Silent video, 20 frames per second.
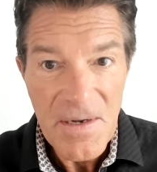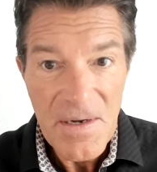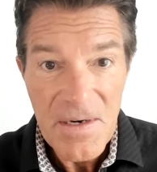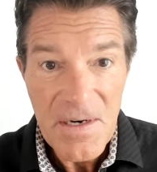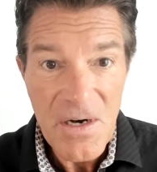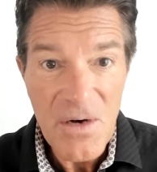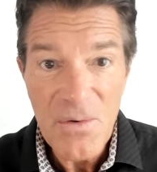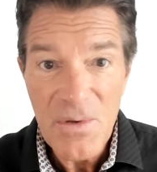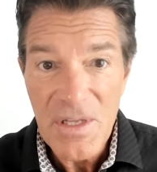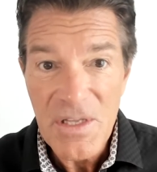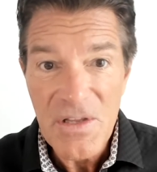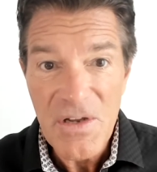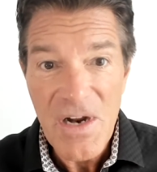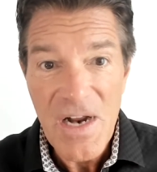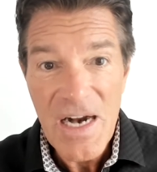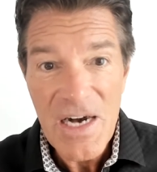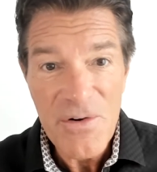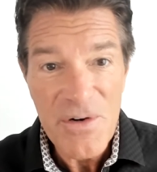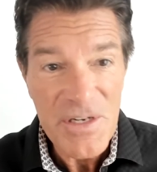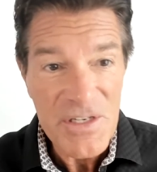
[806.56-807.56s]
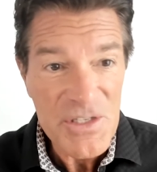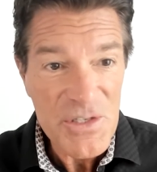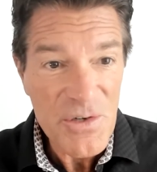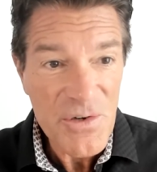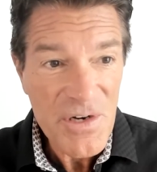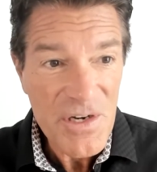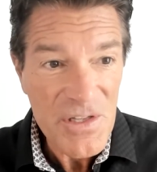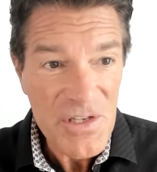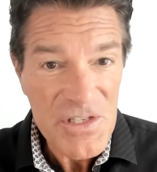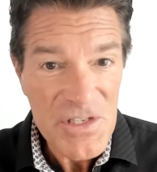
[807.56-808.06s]
Currently, they're hiring a
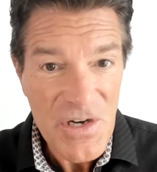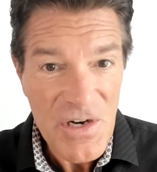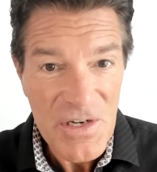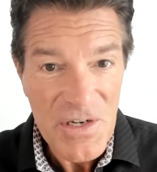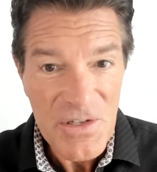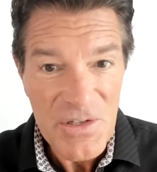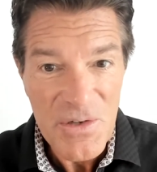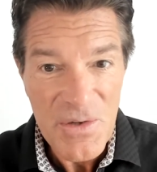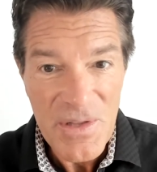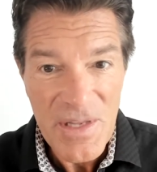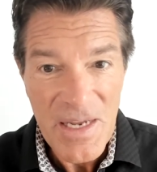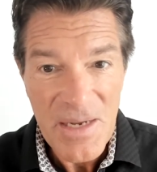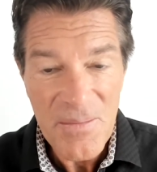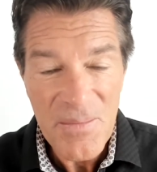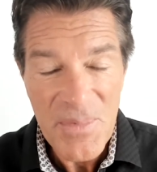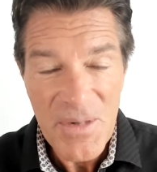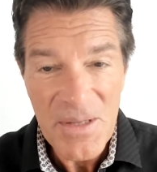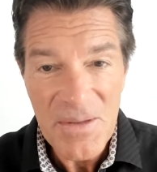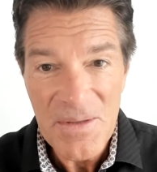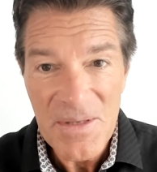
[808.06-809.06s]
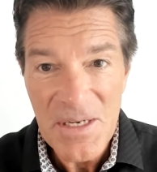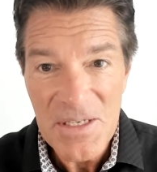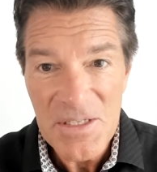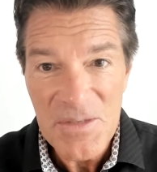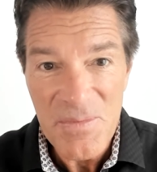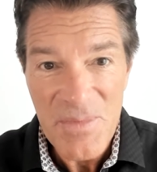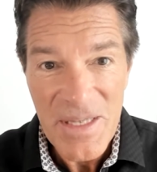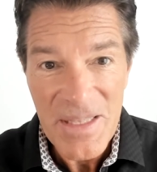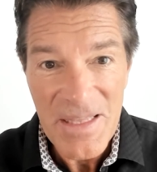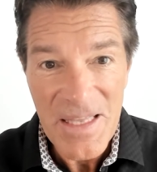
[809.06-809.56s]
circular saw to do that, but
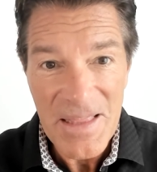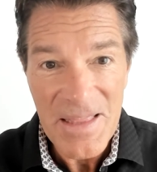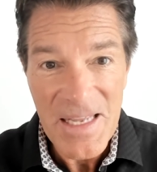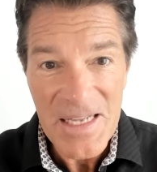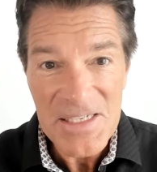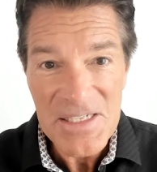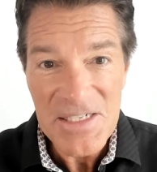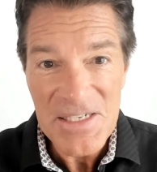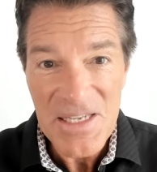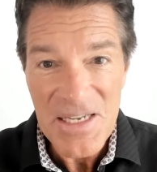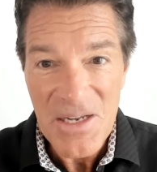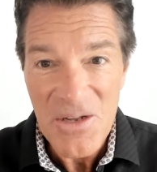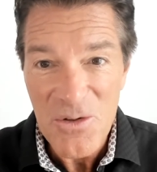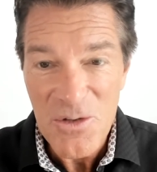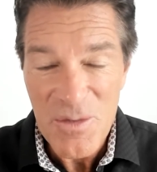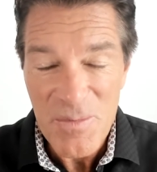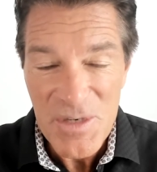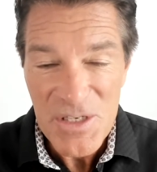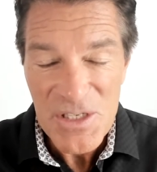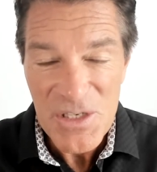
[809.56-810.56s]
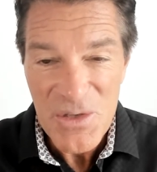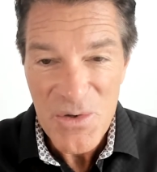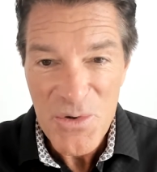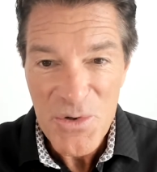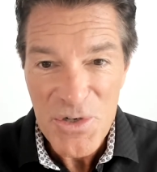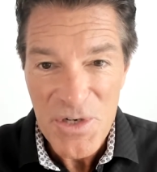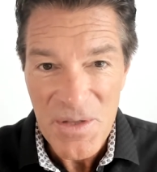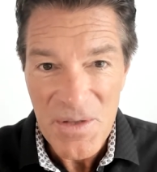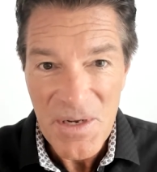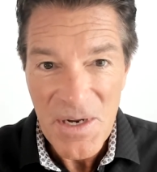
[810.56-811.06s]
doesn't mean that that's the ultimate
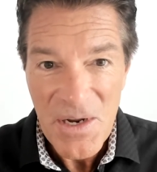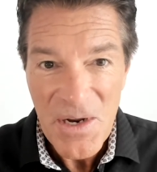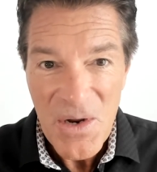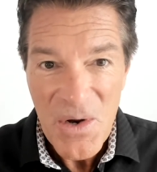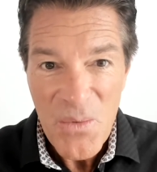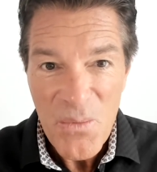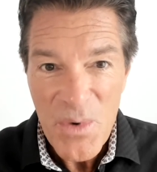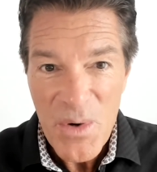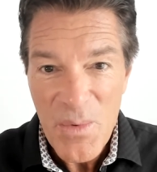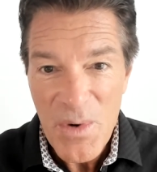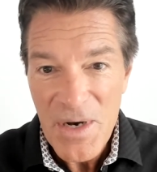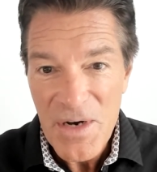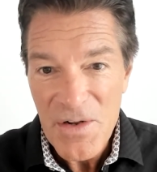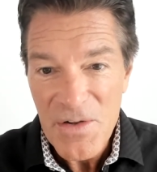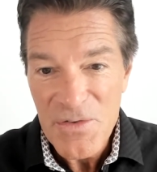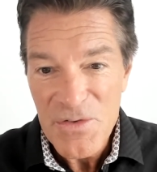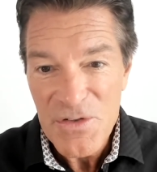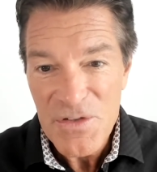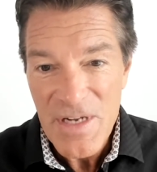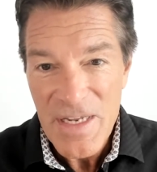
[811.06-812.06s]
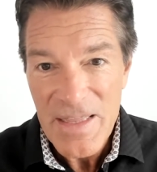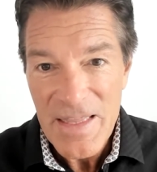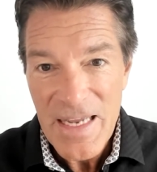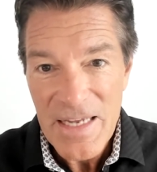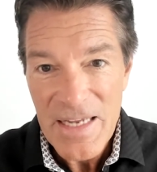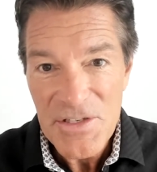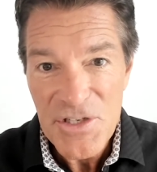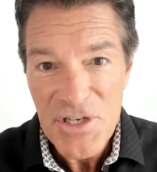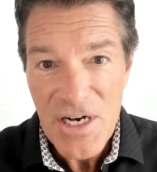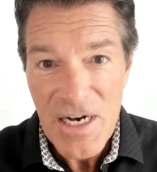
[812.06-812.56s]
solution. We want to understand
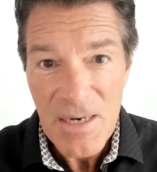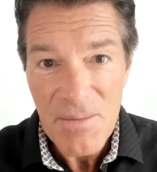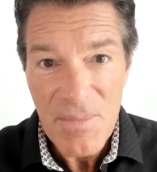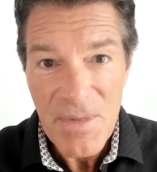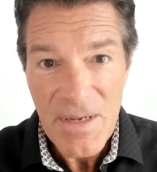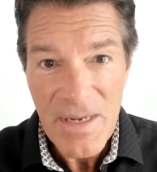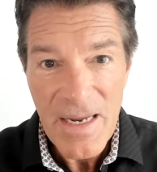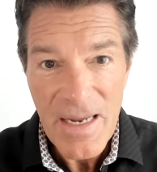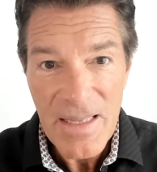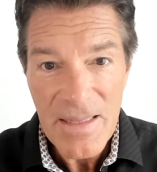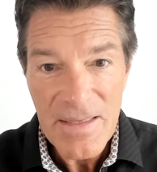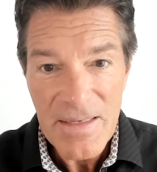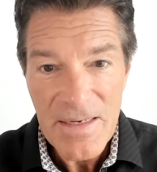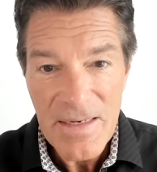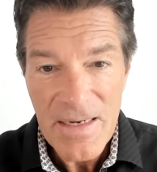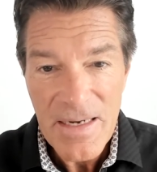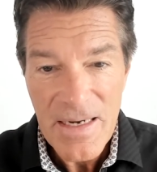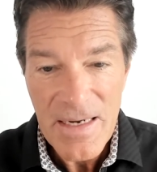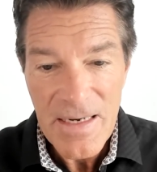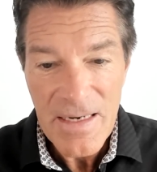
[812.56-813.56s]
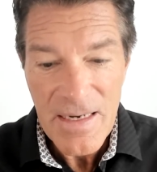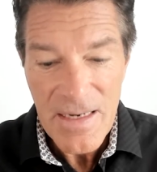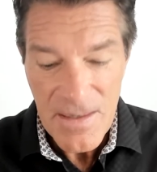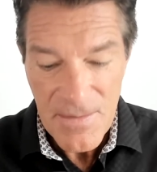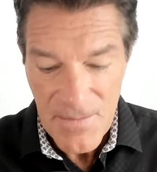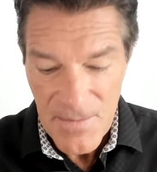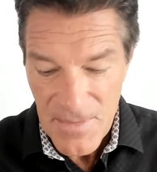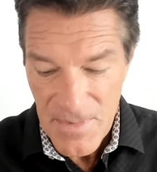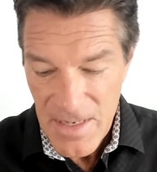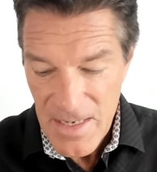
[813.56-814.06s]
that job at a
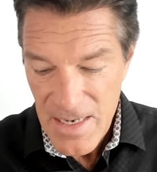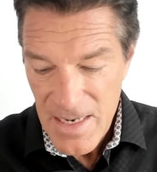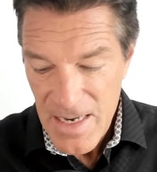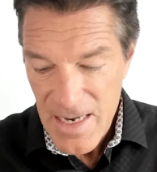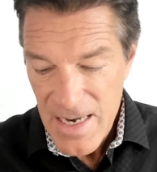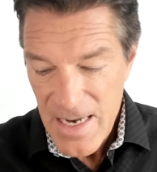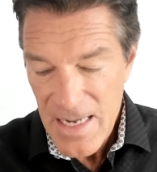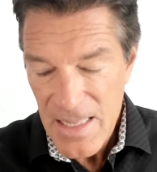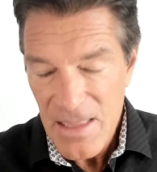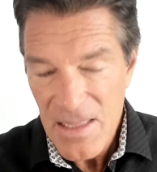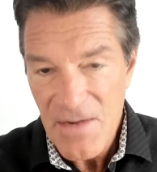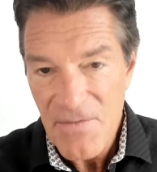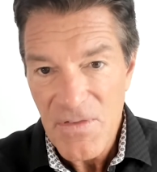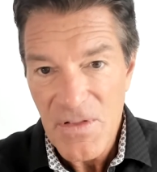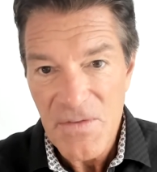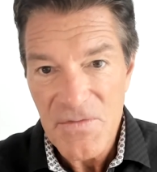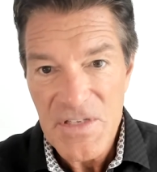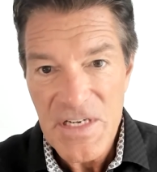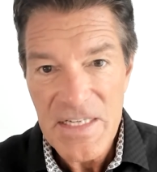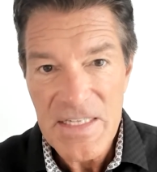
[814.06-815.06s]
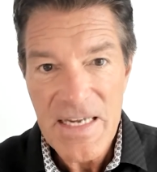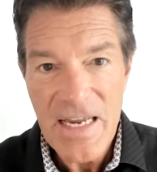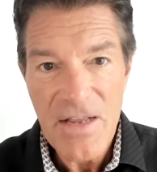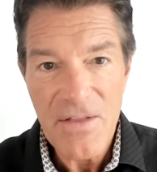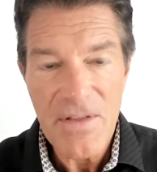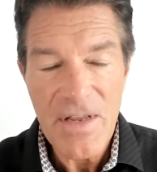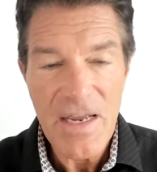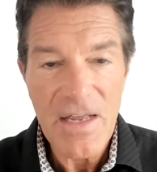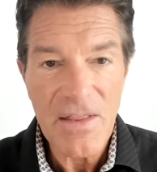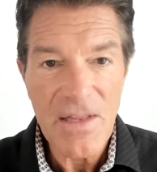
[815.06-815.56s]
level of detail
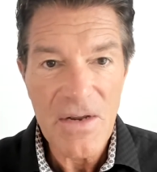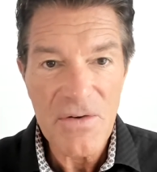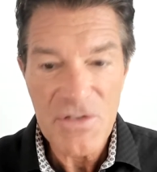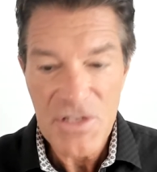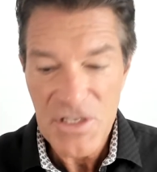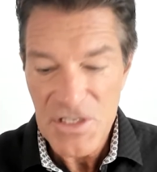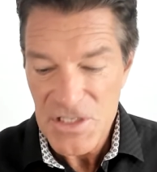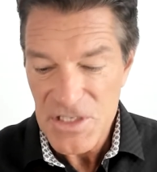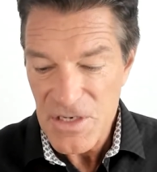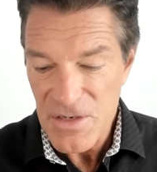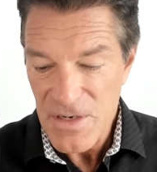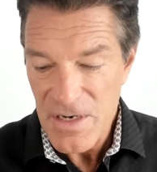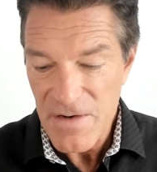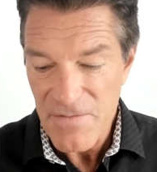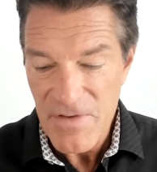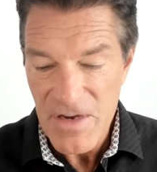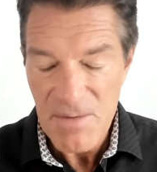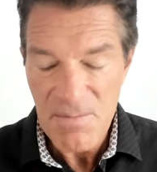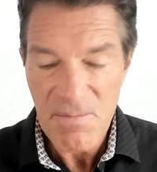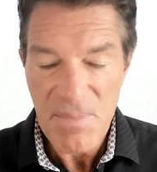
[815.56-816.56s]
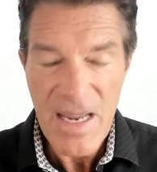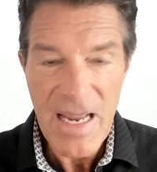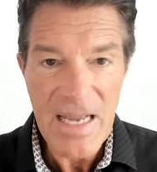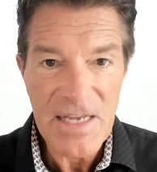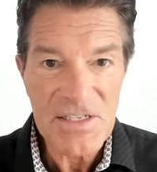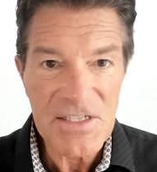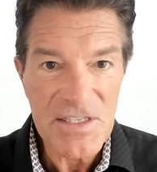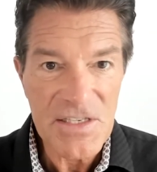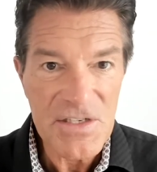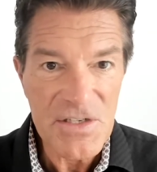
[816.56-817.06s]
that allows us to innovate
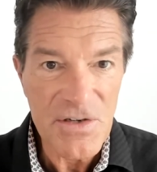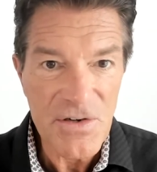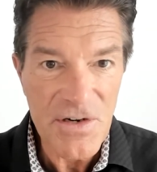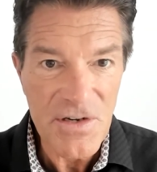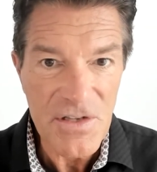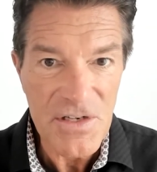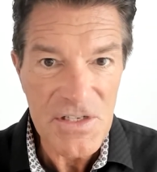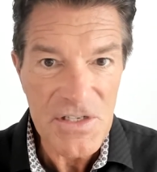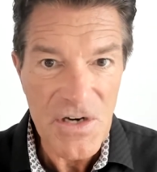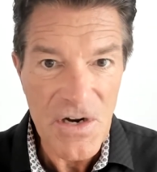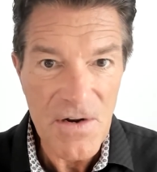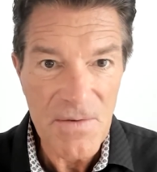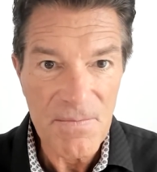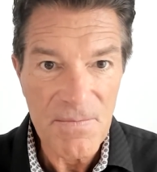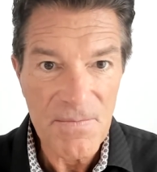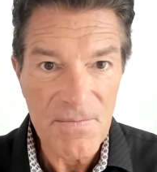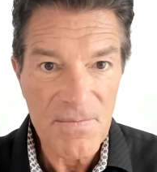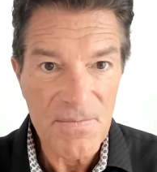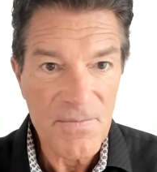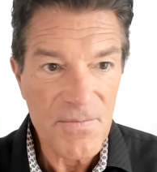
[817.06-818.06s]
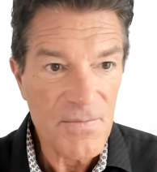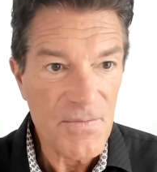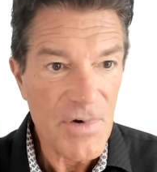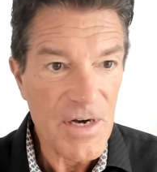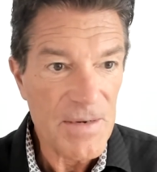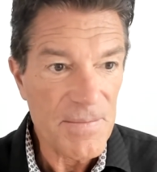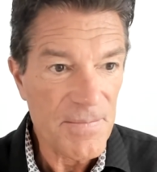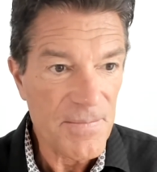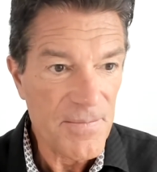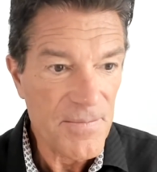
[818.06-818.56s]
past the circular saw,
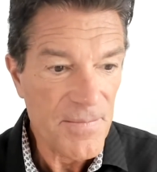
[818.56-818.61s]
right?